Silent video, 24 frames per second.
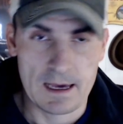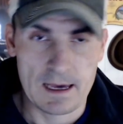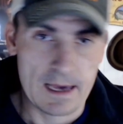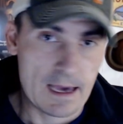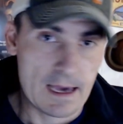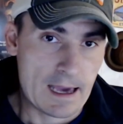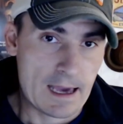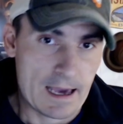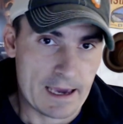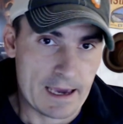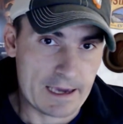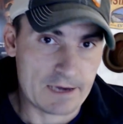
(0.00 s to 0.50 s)

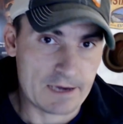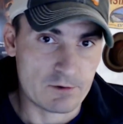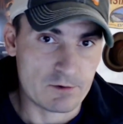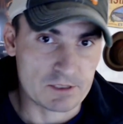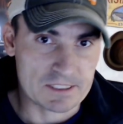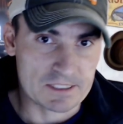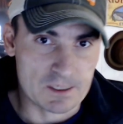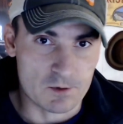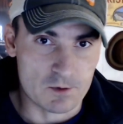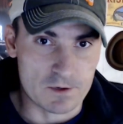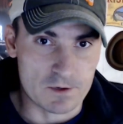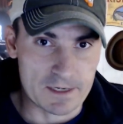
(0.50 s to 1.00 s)
Hey, what's
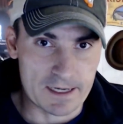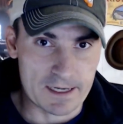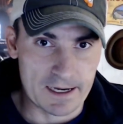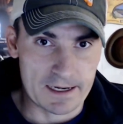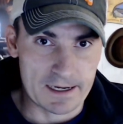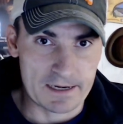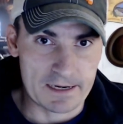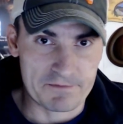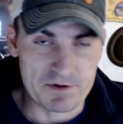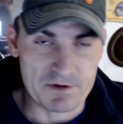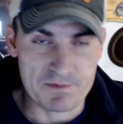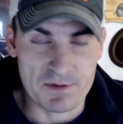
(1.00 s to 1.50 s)
going on,
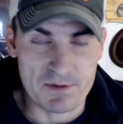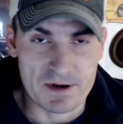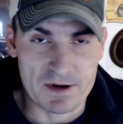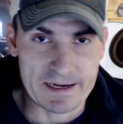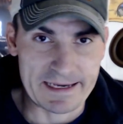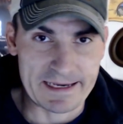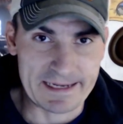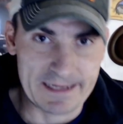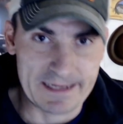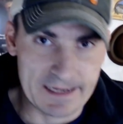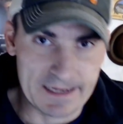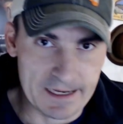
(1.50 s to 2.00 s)
everybody?
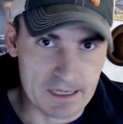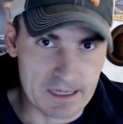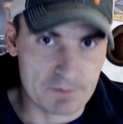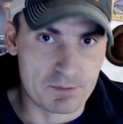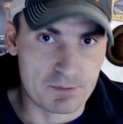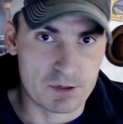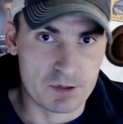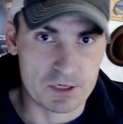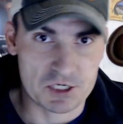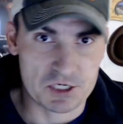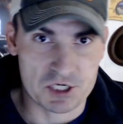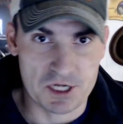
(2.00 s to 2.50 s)
Nick
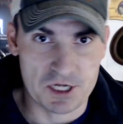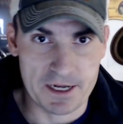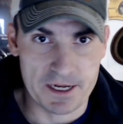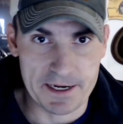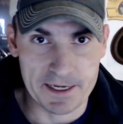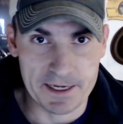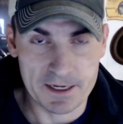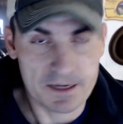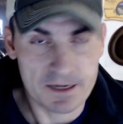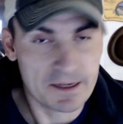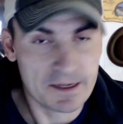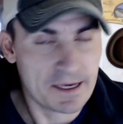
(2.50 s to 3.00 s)
Push
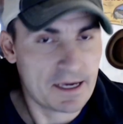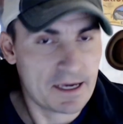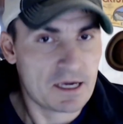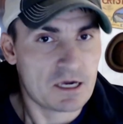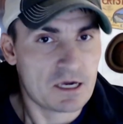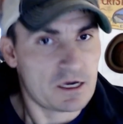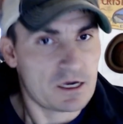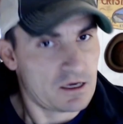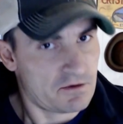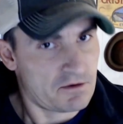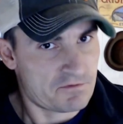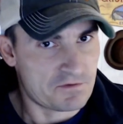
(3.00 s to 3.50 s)
here.
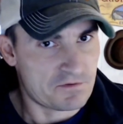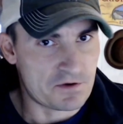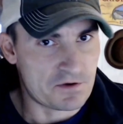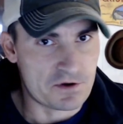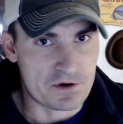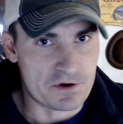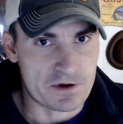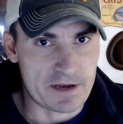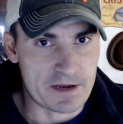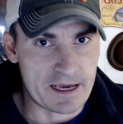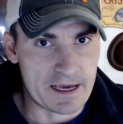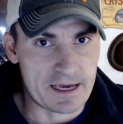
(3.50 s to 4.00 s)
If you're
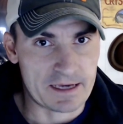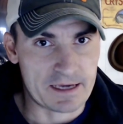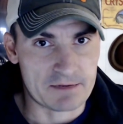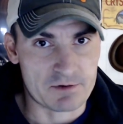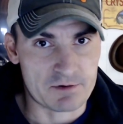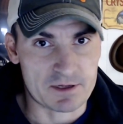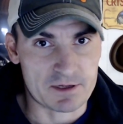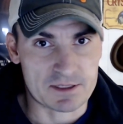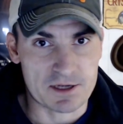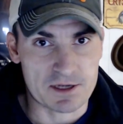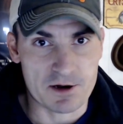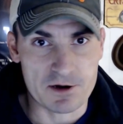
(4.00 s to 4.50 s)
a
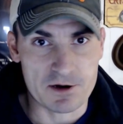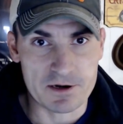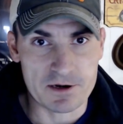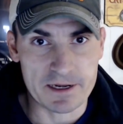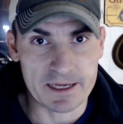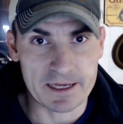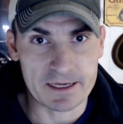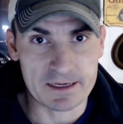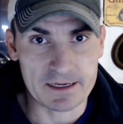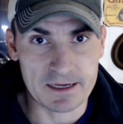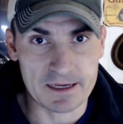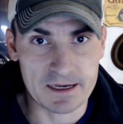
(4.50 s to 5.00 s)

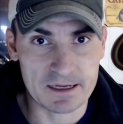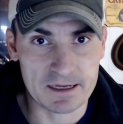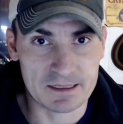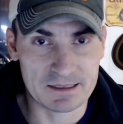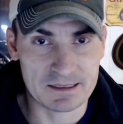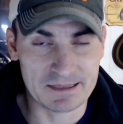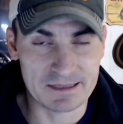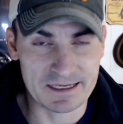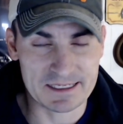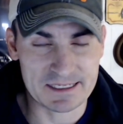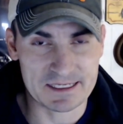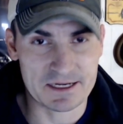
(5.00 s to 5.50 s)
returning
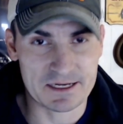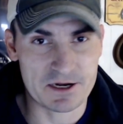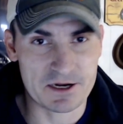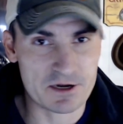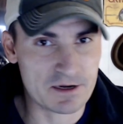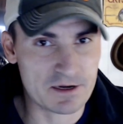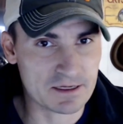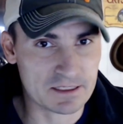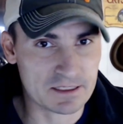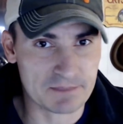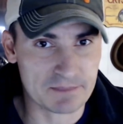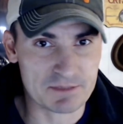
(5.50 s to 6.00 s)
listener and
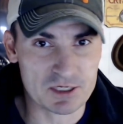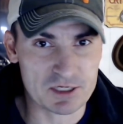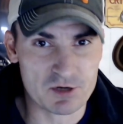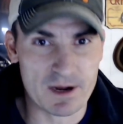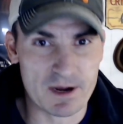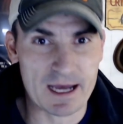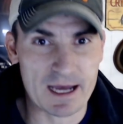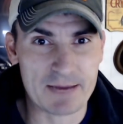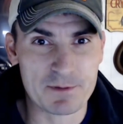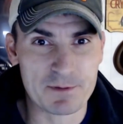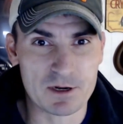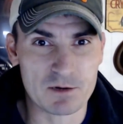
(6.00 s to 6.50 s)

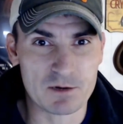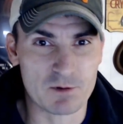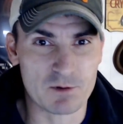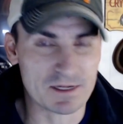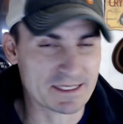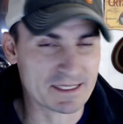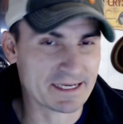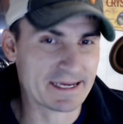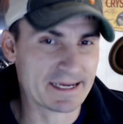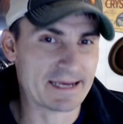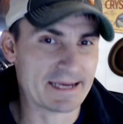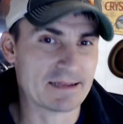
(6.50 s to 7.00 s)
subscriber, once
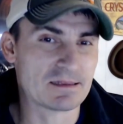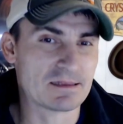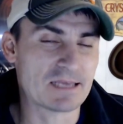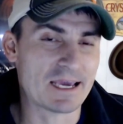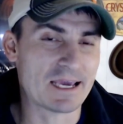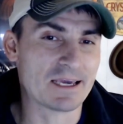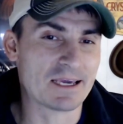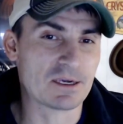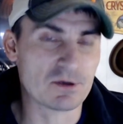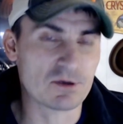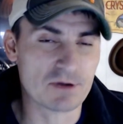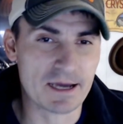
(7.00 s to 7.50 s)
again, thank
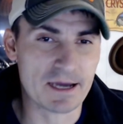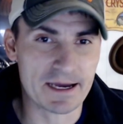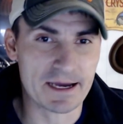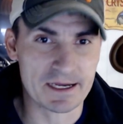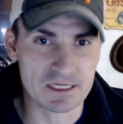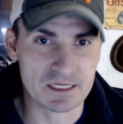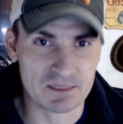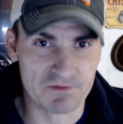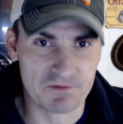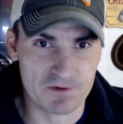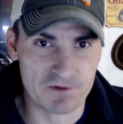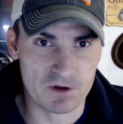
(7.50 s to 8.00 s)
you guys
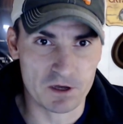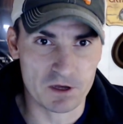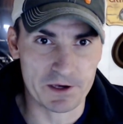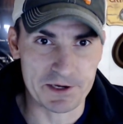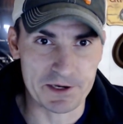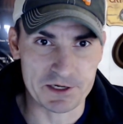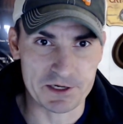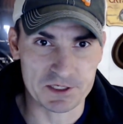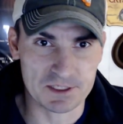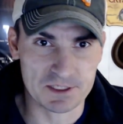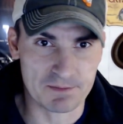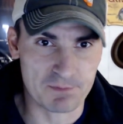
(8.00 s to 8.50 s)
for all your
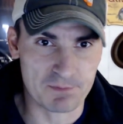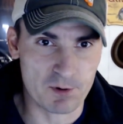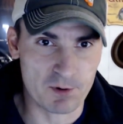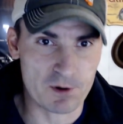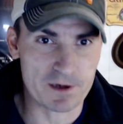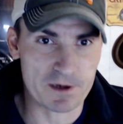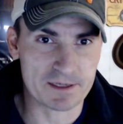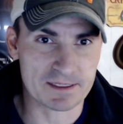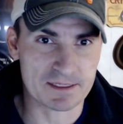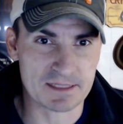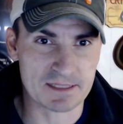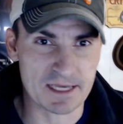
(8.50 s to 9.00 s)
support.
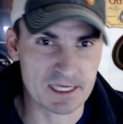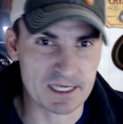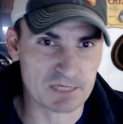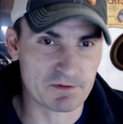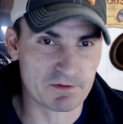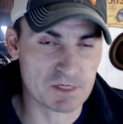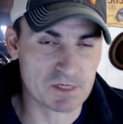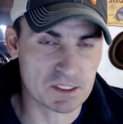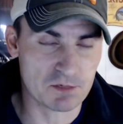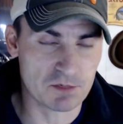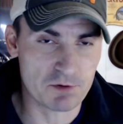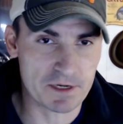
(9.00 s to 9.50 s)
Thanks for
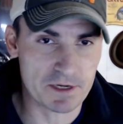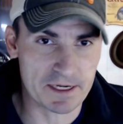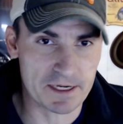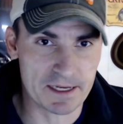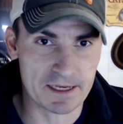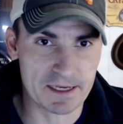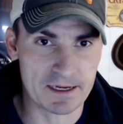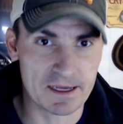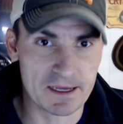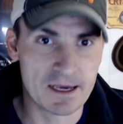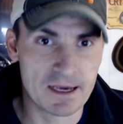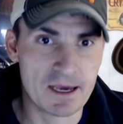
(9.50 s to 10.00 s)
tuning in
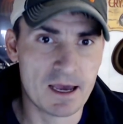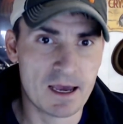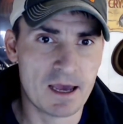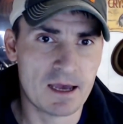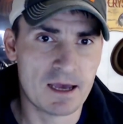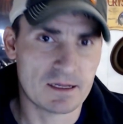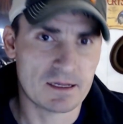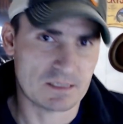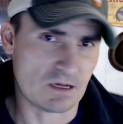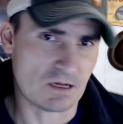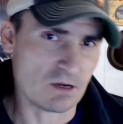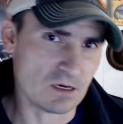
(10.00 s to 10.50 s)
to
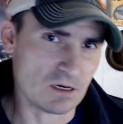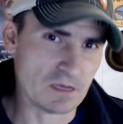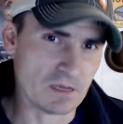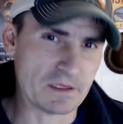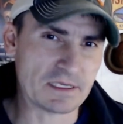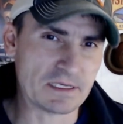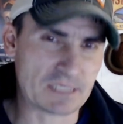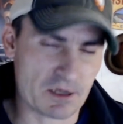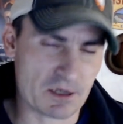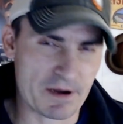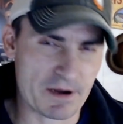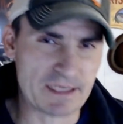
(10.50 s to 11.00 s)
all these
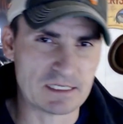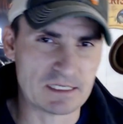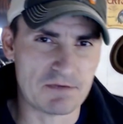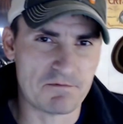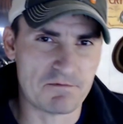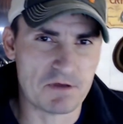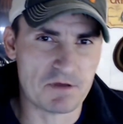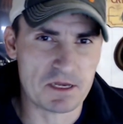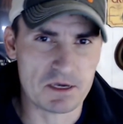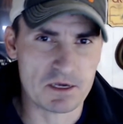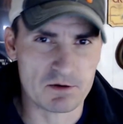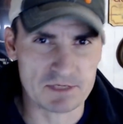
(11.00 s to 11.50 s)
crazy
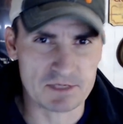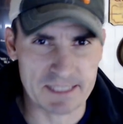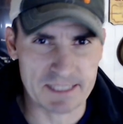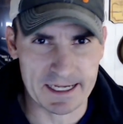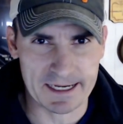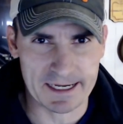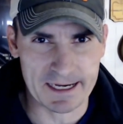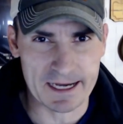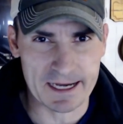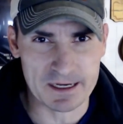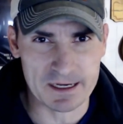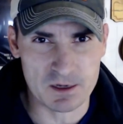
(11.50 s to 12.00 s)
videos I
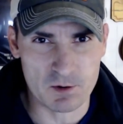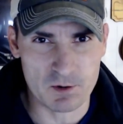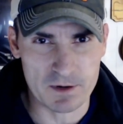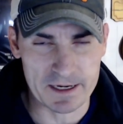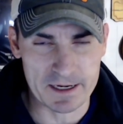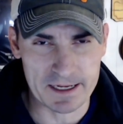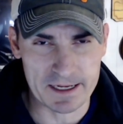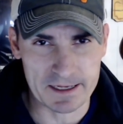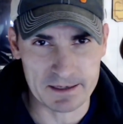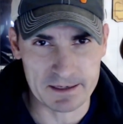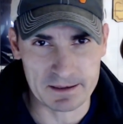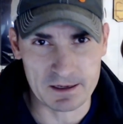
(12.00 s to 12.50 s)
got
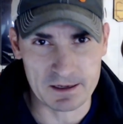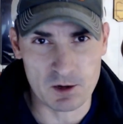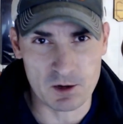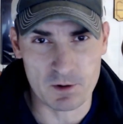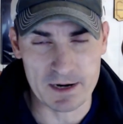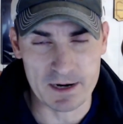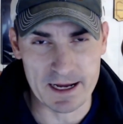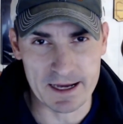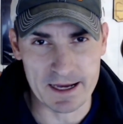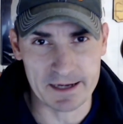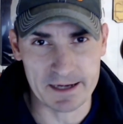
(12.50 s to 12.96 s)
going on.